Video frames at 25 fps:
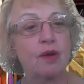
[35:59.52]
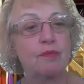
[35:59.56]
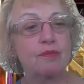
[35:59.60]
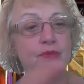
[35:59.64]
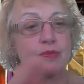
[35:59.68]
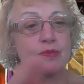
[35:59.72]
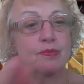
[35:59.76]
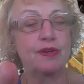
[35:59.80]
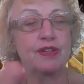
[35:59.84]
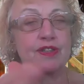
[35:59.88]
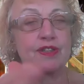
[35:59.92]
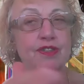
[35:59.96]

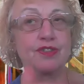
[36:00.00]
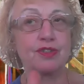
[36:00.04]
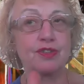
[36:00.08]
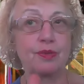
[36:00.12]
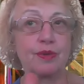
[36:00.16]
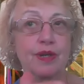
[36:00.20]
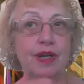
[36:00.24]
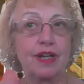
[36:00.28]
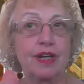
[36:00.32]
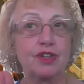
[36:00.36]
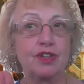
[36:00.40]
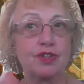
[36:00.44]
But so
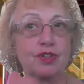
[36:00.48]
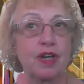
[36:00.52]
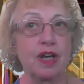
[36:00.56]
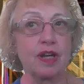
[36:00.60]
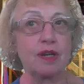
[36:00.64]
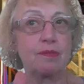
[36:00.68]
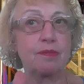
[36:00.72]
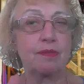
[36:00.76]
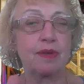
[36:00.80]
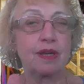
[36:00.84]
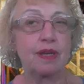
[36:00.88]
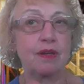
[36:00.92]
what I try
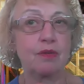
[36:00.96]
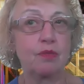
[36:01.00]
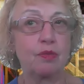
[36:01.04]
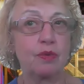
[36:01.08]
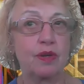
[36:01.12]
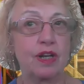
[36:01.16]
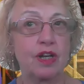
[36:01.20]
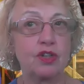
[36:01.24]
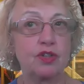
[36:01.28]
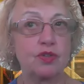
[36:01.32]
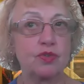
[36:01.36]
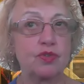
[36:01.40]
to make
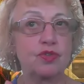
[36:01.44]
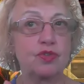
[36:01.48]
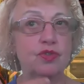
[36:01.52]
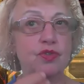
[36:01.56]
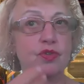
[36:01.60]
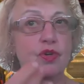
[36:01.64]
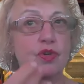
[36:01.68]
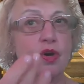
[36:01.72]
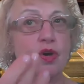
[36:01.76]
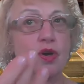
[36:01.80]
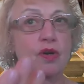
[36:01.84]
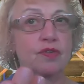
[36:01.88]
when I do
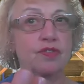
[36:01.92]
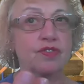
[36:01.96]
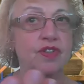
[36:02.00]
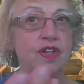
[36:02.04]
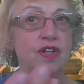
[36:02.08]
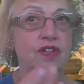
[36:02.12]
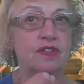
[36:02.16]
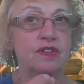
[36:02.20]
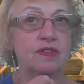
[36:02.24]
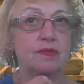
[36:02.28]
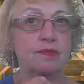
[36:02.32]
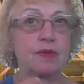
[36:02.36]
songs,
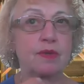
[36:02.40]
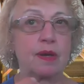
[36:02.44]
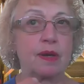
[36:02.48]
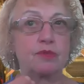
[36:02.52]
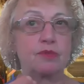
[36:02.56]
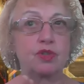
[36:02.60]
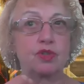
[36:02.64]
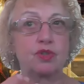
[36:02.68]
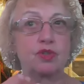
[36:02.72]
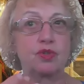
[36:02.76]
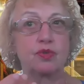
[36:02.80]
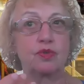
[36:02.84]
I
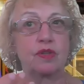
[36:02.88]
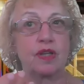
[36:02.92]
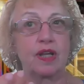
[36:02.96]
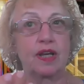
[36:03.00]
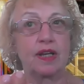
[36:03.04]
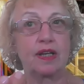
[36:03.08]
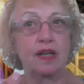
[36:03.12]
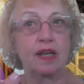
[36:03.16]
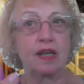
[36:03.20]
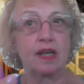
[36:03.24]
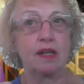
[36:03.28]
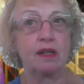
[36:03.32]
sometimes do
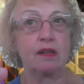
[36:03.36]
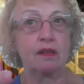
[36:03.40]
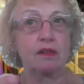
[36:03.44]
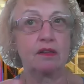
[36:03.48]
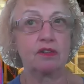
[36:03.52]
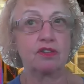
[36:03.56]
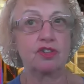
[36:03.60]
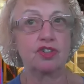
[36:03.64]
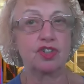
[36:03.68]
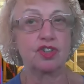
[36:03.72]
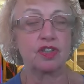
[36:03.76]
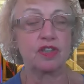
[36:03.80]
like
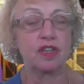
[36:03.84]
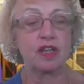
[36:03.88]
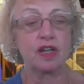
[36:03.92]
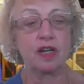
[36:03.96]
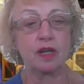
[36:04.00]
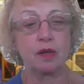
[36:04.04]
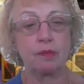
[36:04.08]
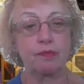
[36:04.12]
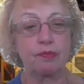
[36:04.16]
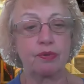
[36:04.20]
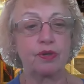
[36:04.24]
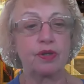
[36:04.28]
English and then
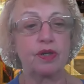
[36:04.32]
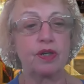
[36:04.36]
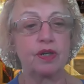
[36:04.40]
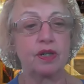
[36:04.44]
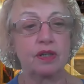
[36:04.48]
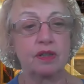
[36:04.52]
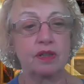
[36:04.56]
I'll put in a